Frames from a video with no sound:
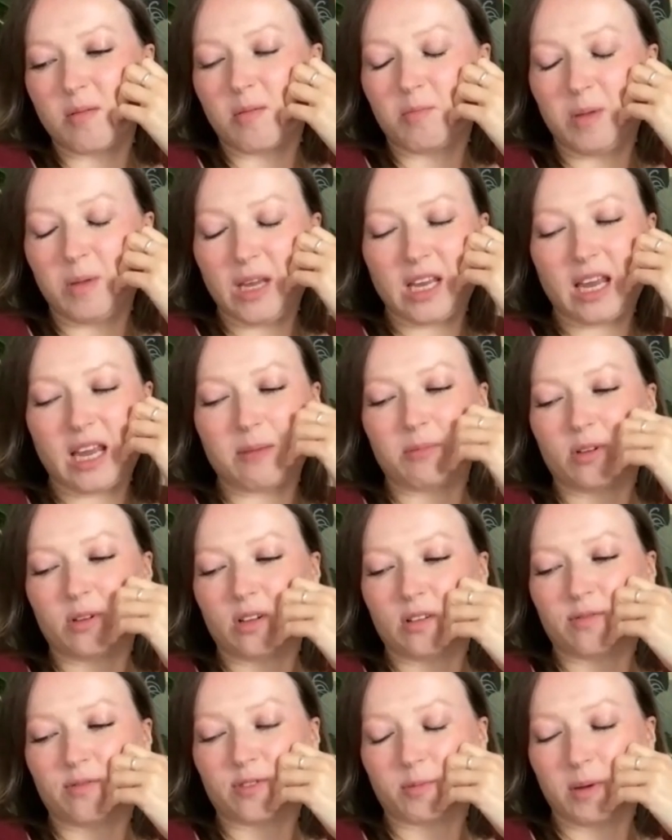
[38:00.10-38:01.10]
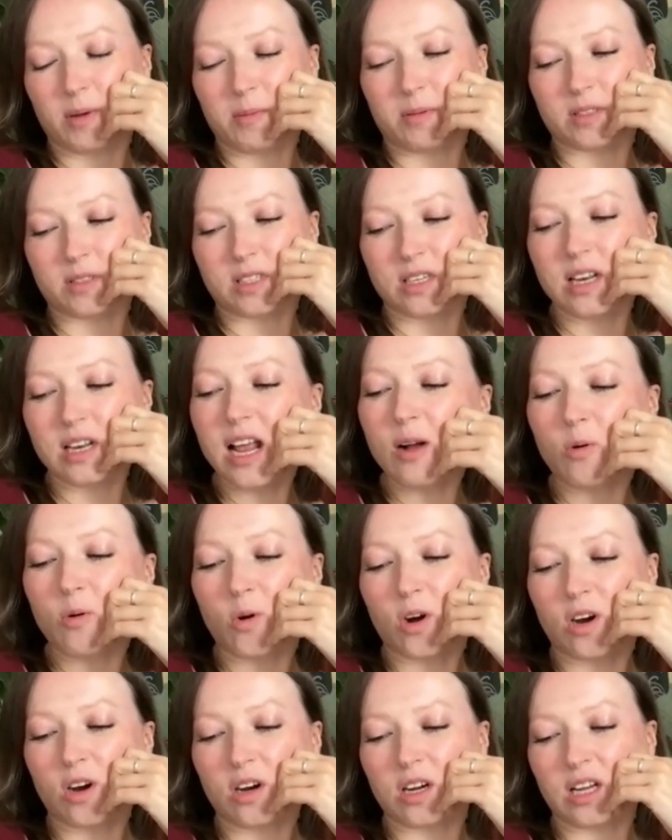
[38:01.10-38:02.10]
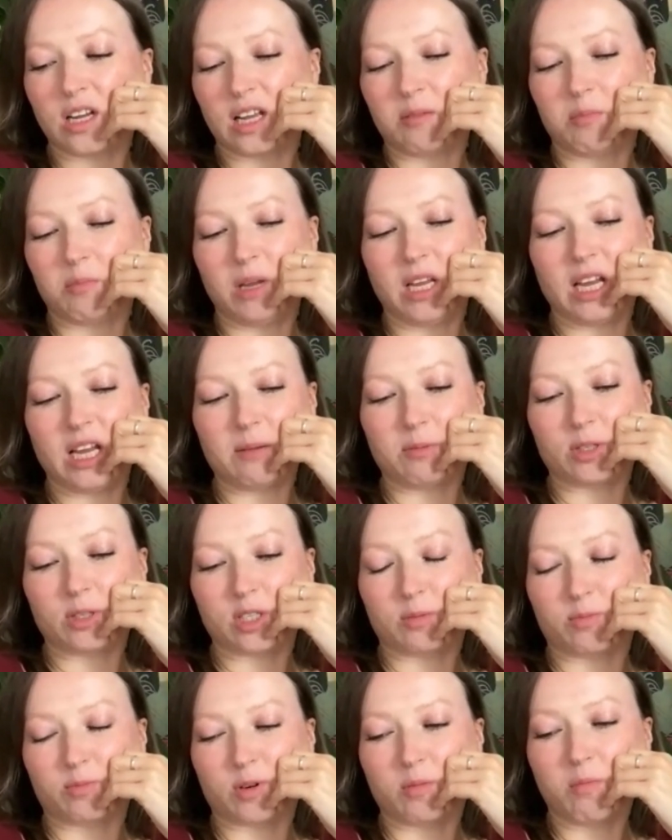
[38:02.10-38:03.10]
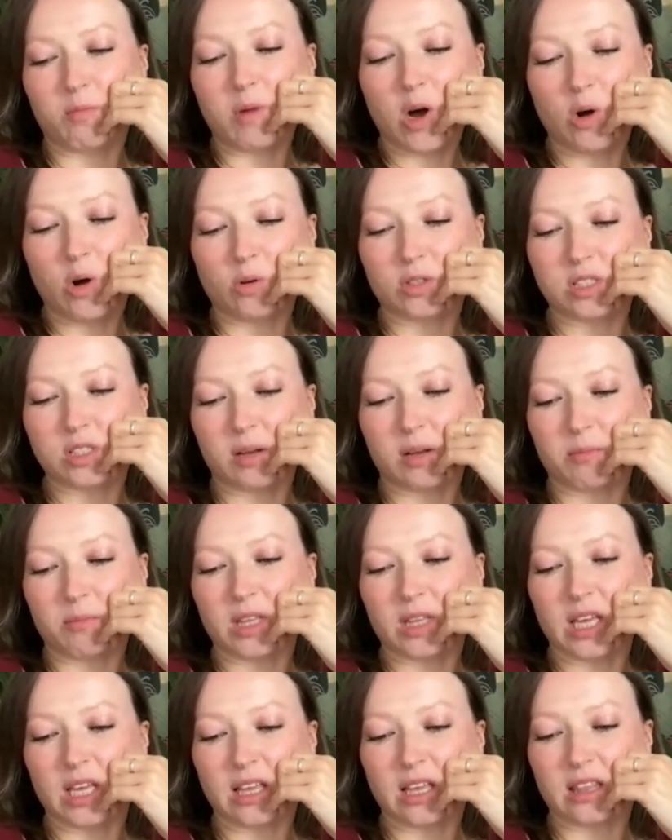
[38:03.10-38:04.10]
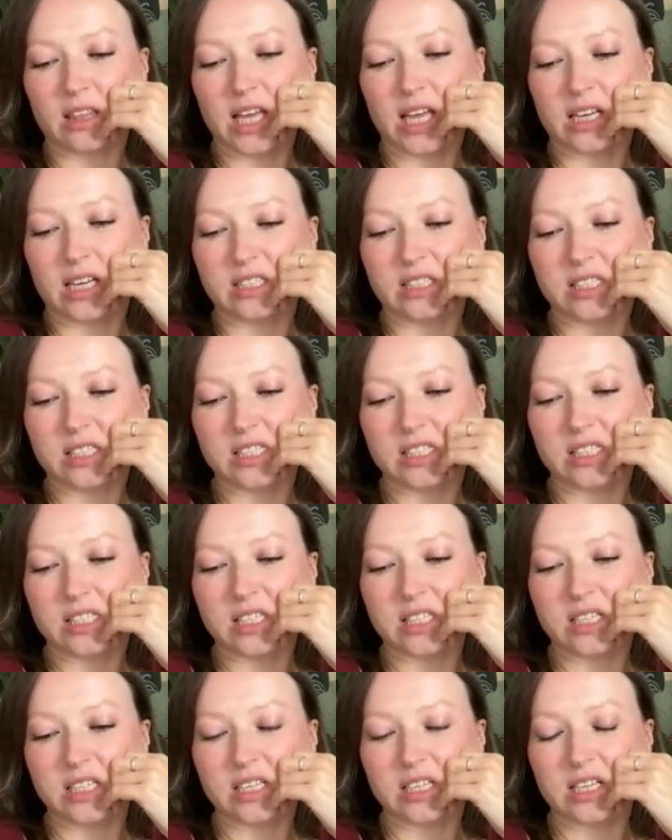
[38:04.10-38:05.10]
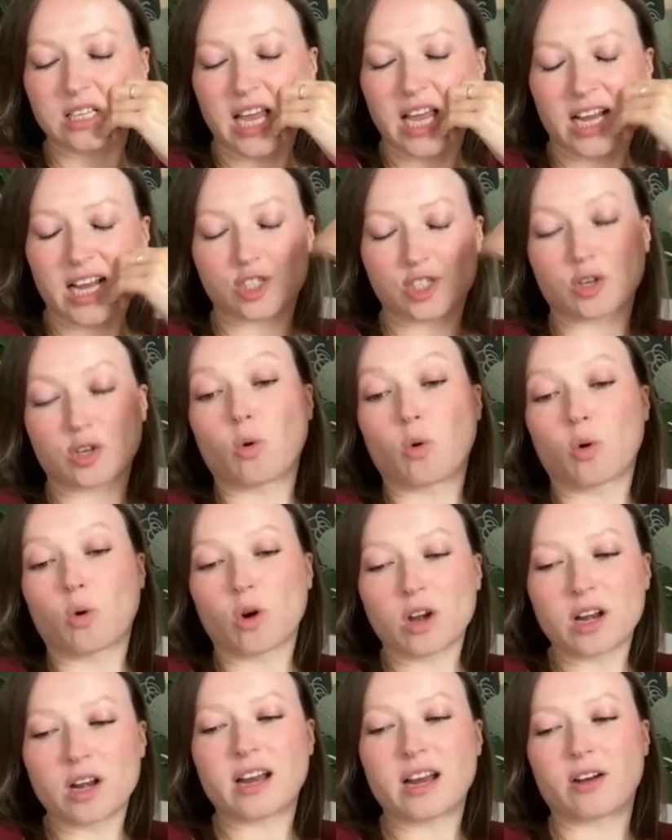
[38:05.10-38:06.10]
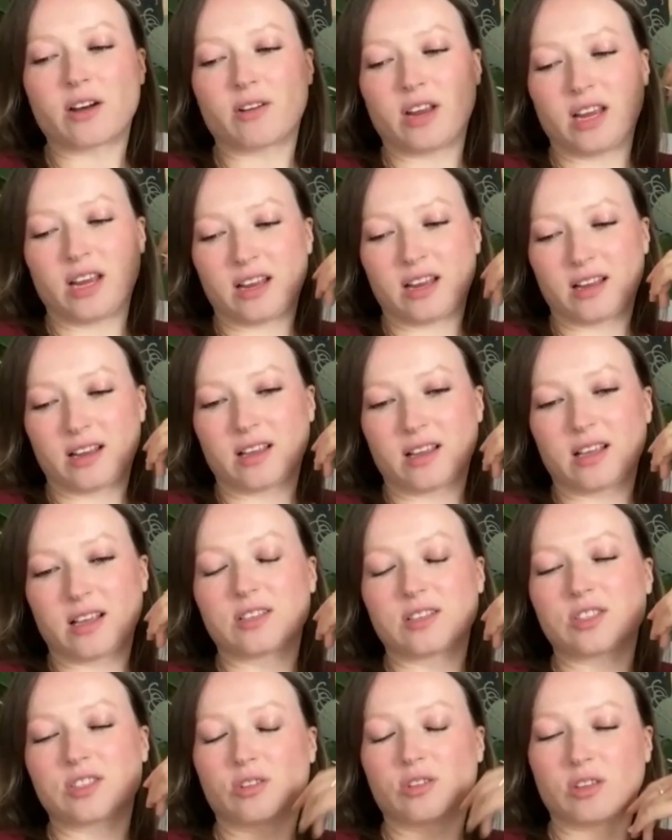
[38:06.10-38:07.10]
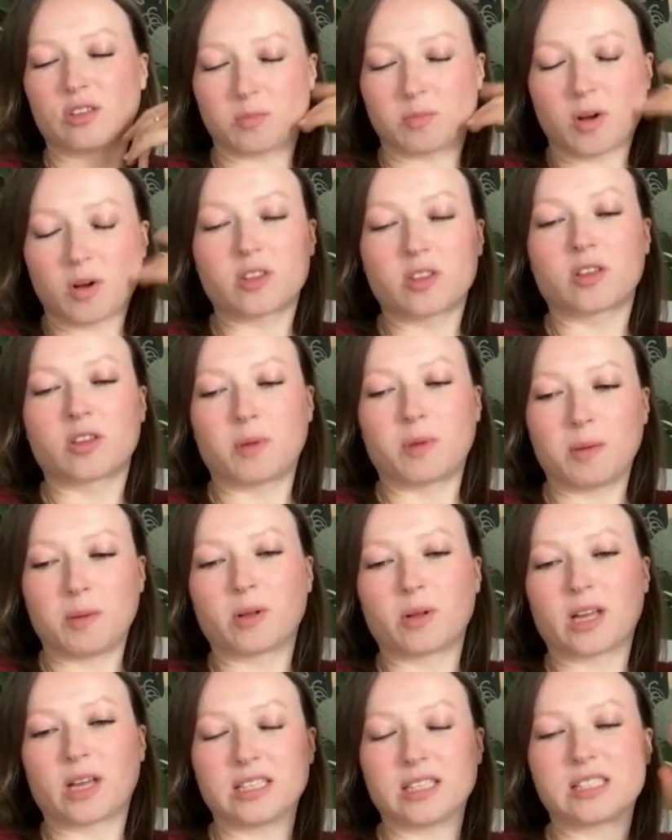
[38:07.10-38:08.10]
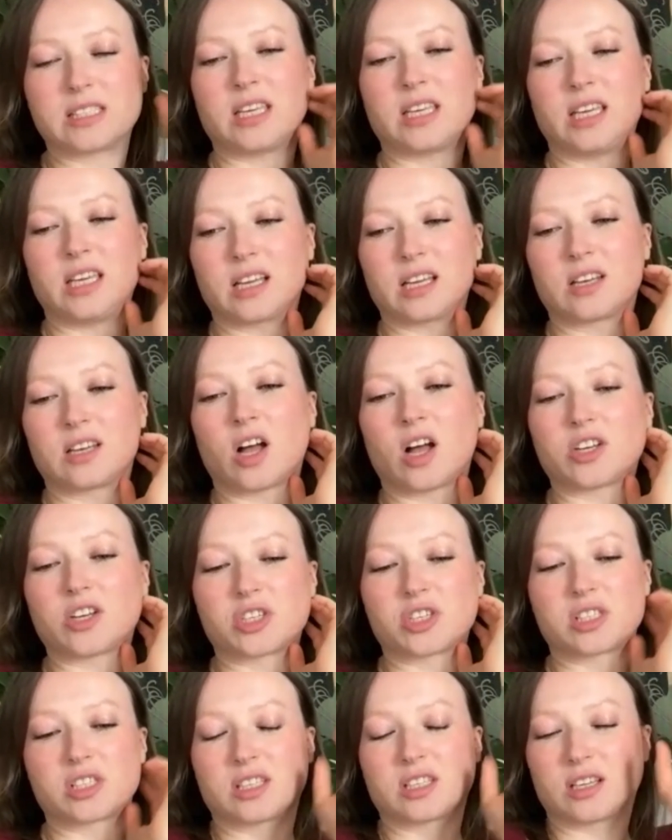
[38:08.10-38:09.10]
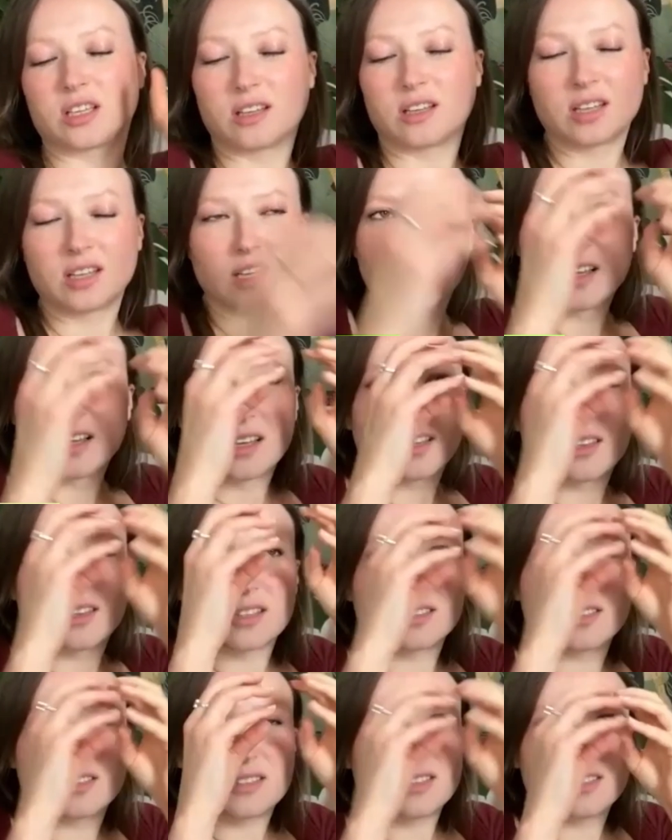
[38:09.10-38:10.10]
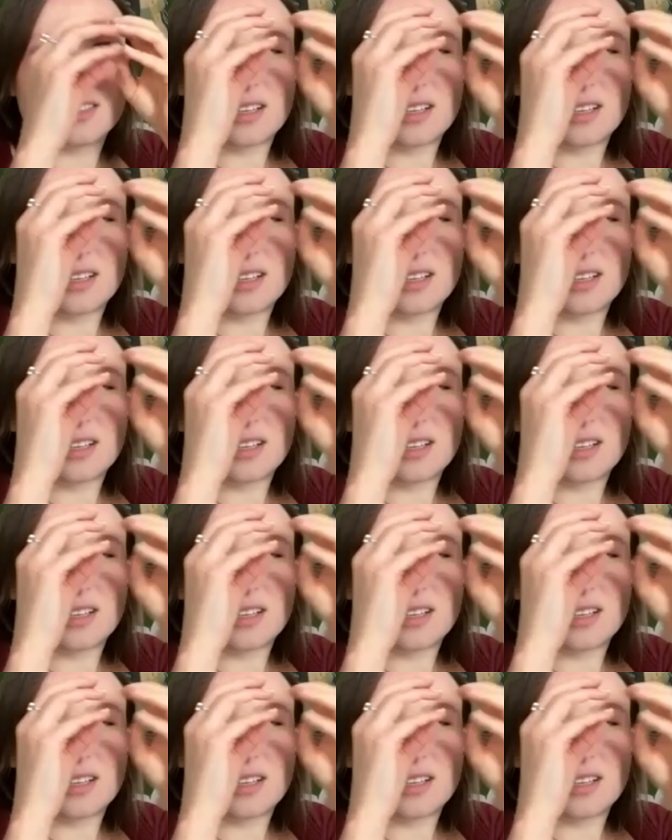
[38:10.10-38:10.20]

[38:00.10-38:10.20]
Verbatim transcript: being able for people to network and being able to promote something that is extraordinary, so that other people can see it, not just the. the